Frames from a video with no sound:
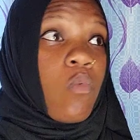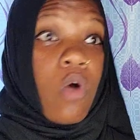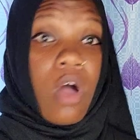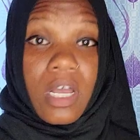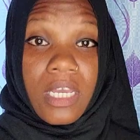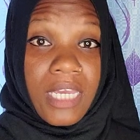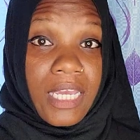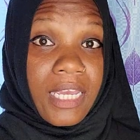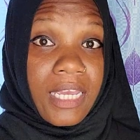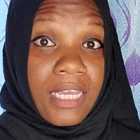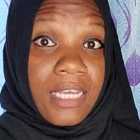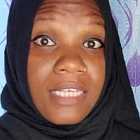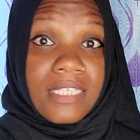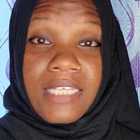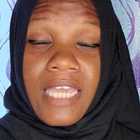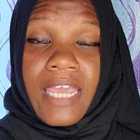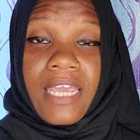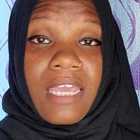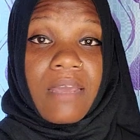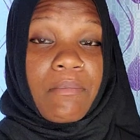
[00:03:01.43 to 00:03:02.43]
Walking,
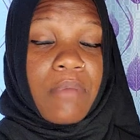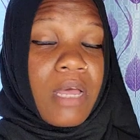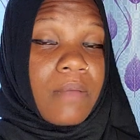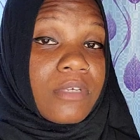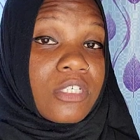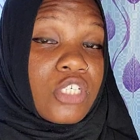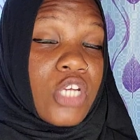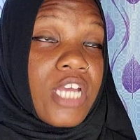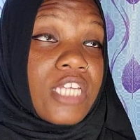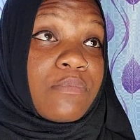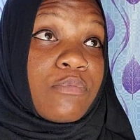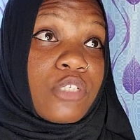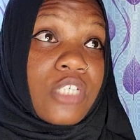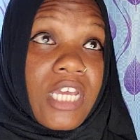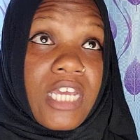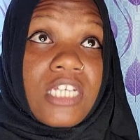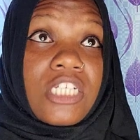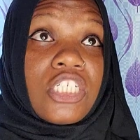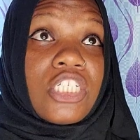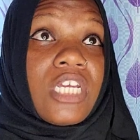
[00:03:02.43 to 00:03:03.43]
taking public
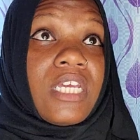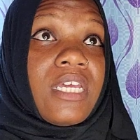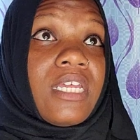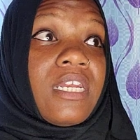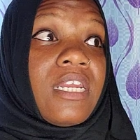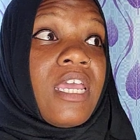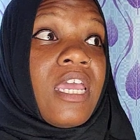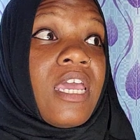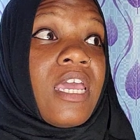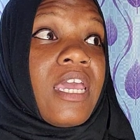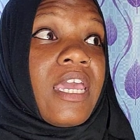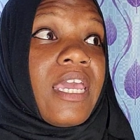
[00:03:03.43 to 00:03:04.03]
transportation,